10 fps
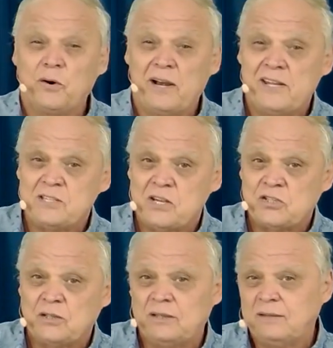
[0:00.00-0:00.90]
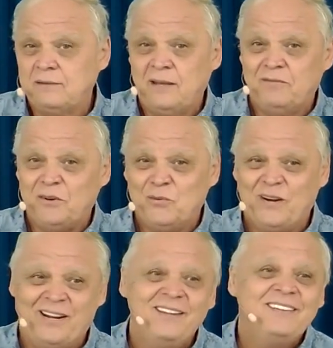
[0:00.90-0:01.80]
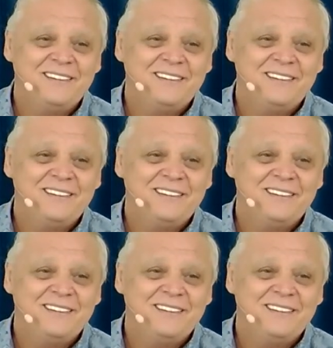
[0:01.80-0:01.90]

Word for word: Organization and everywhere.